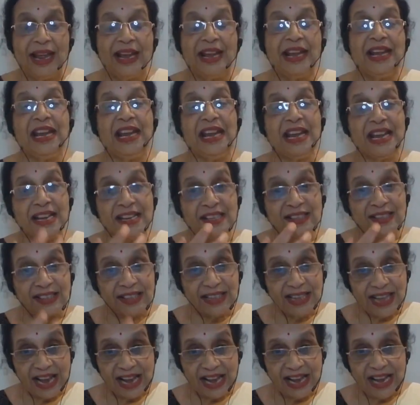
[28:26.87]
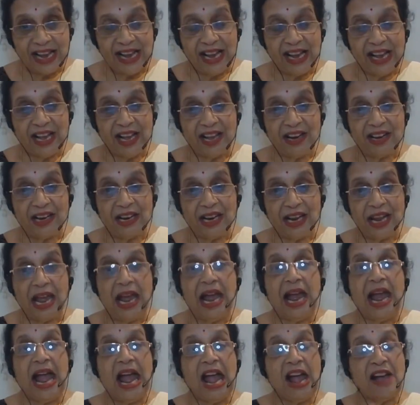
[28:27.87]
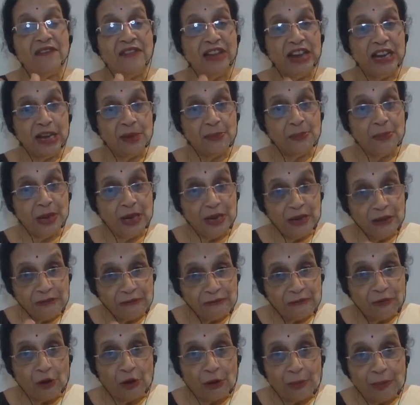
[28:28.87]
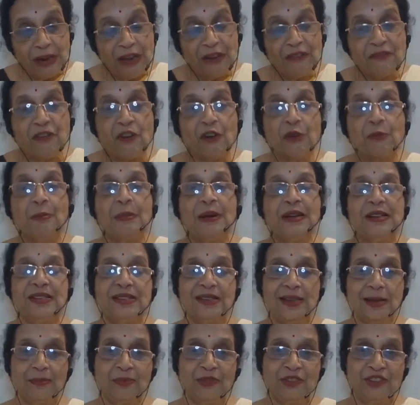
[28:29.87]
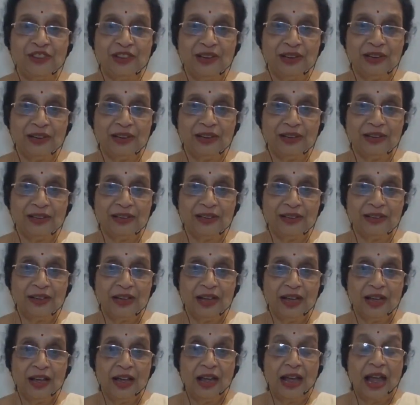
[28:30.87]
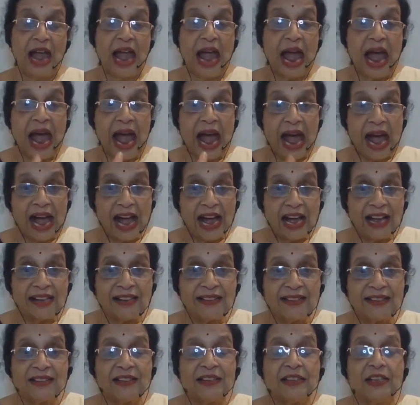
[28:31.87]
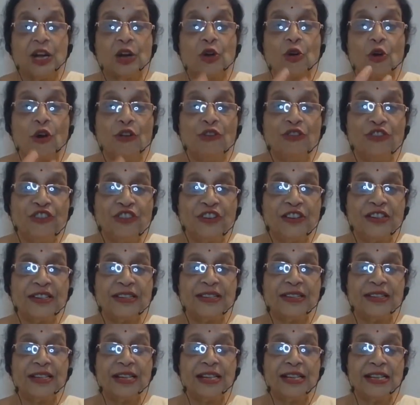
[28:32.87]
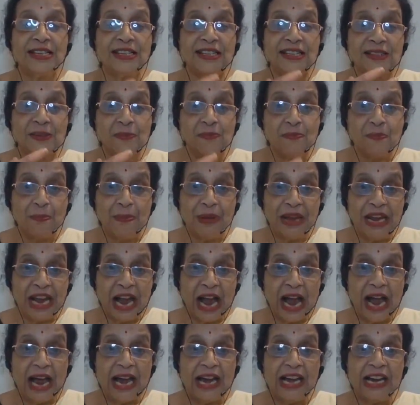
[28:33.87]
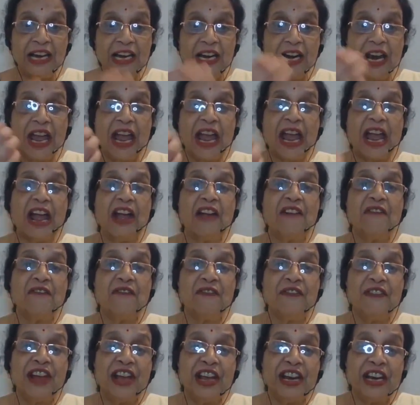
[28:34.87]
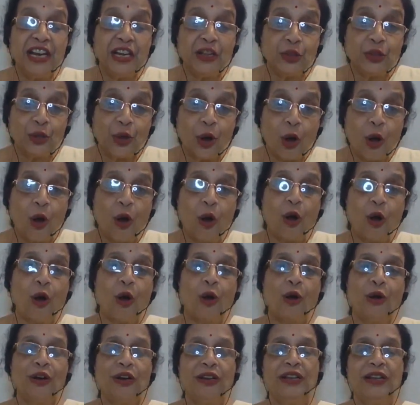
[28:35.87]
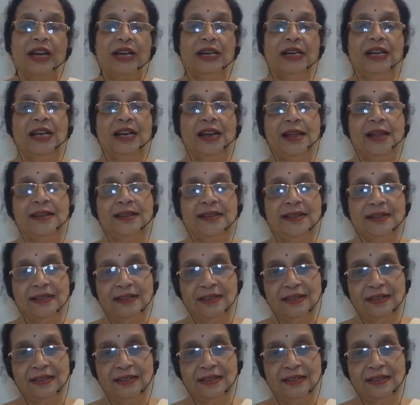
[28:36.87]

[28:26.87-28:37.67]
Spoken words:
is there, available for me for perception, as the consciousness behind every thought that arises.